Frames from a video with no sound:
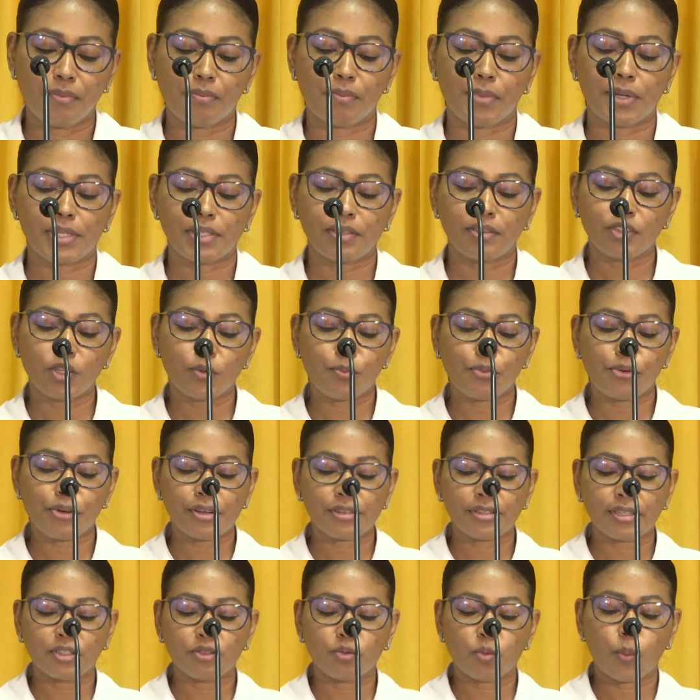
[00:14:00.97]
Based on the
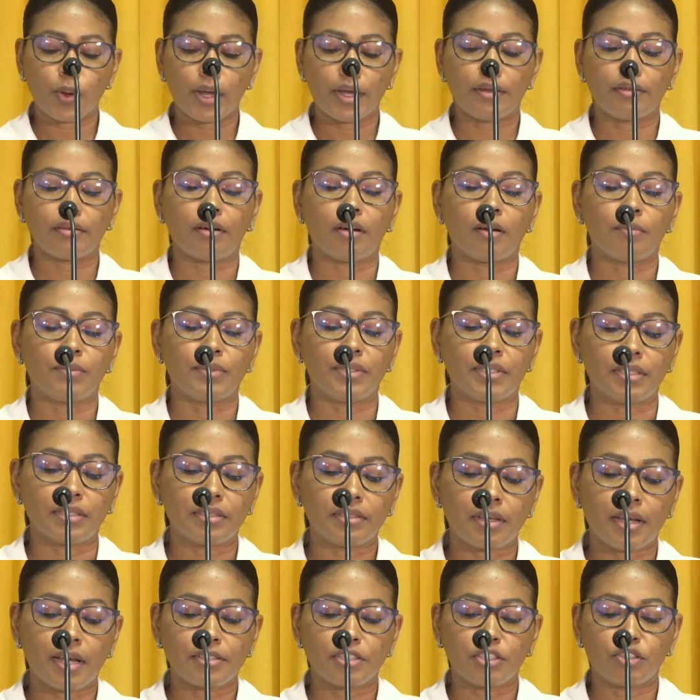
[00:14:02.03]
present weather update
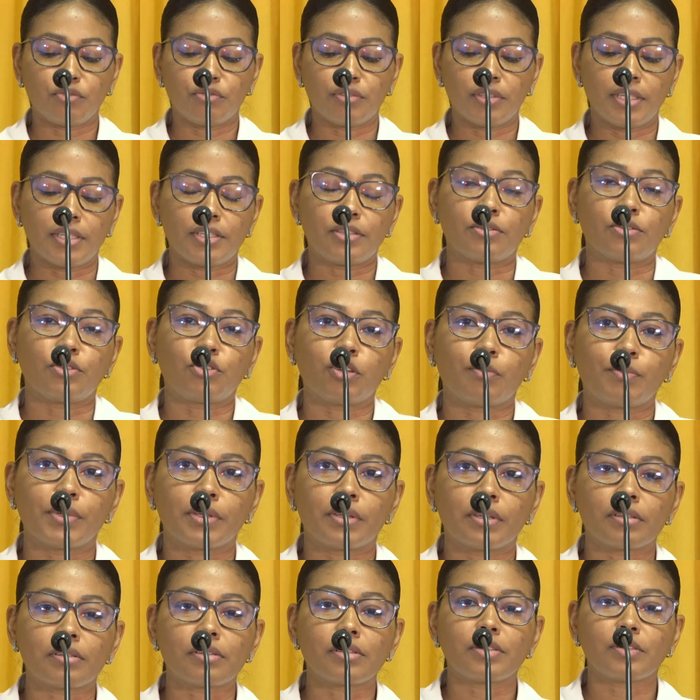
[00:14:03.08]
as it relates to
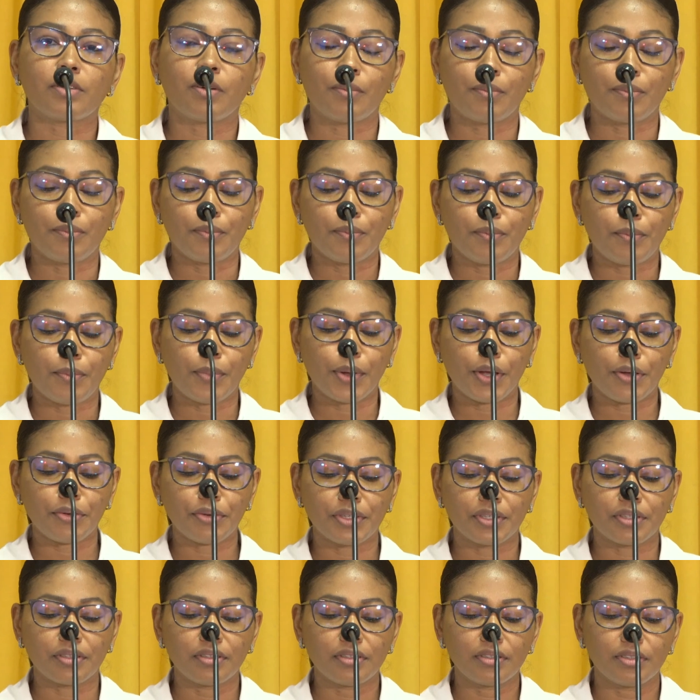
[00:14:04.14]
Tropical Storm
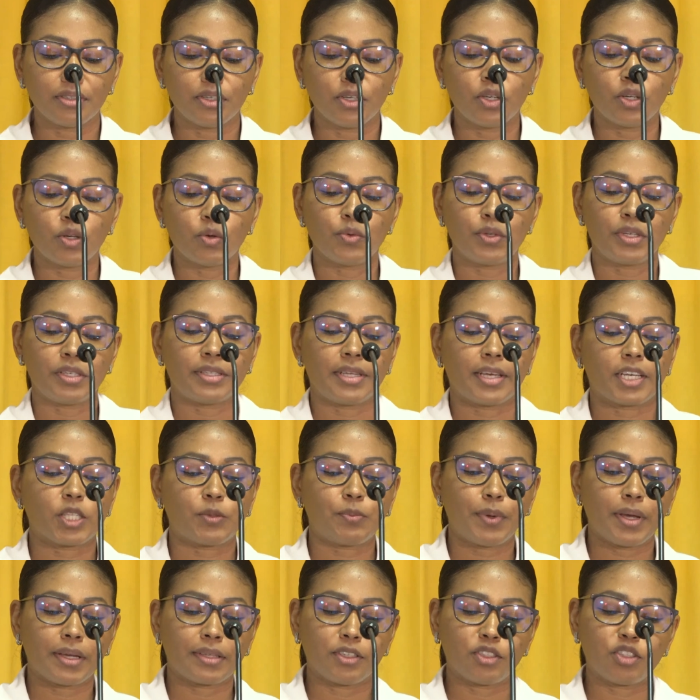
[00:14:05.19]
Beryl, which is
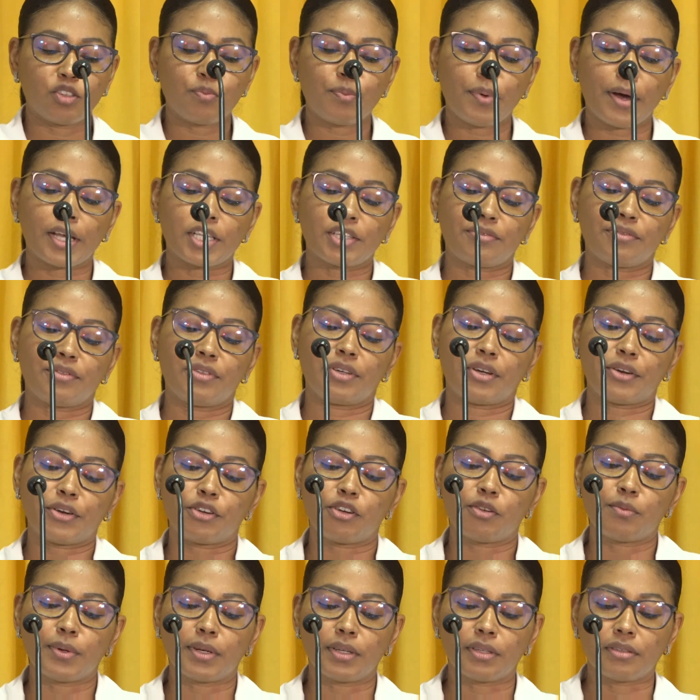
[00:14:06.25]
expected to pass through the
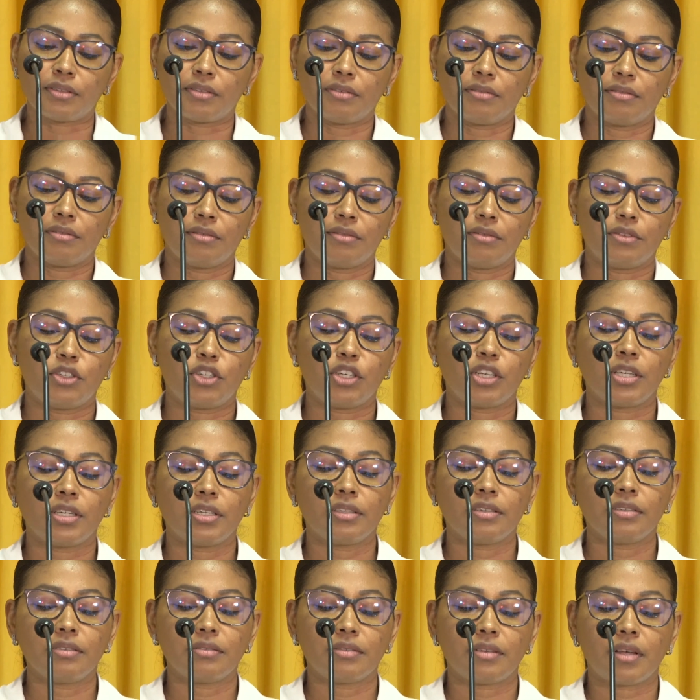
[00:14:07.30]
Caribbean
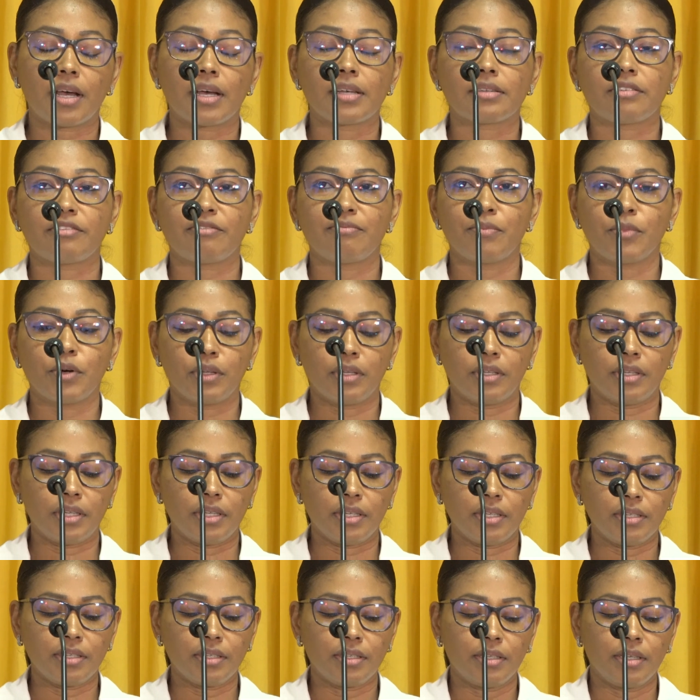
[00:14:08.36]
chain as of
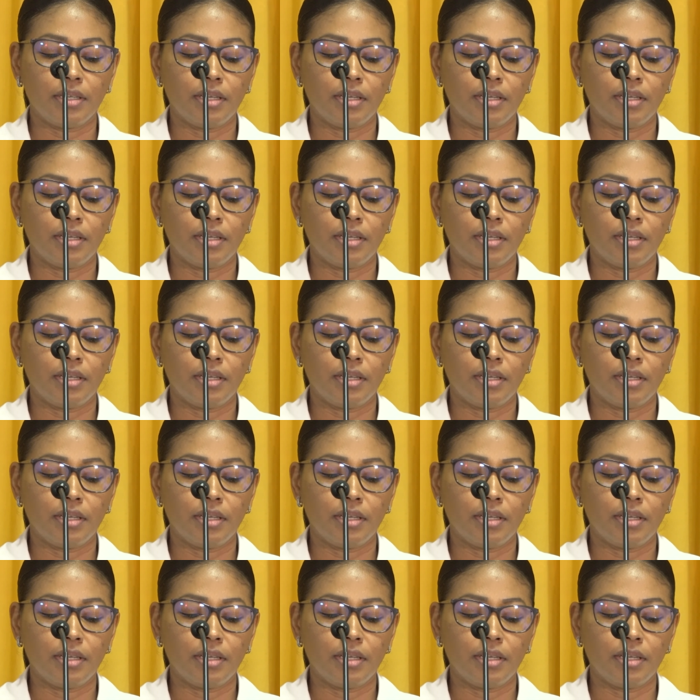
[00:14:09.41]
Monday,